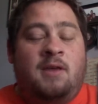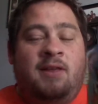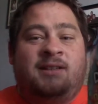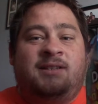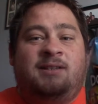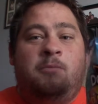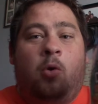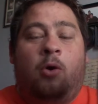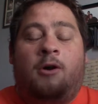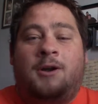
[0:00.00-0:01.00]
This is
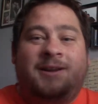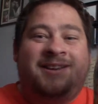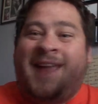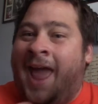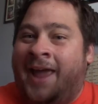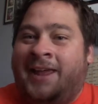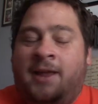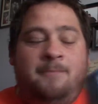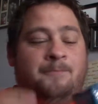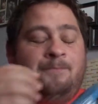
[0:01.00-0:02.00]
more
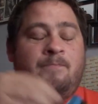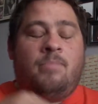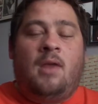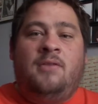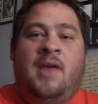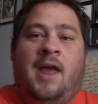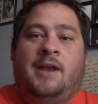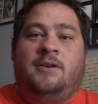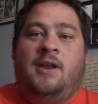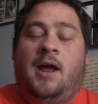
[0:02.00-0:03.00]
tangy
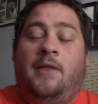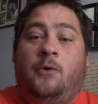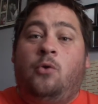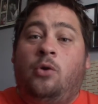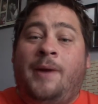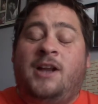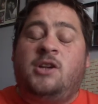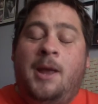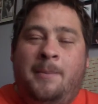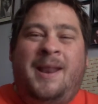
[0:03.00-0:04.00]
than the Cool Ranch,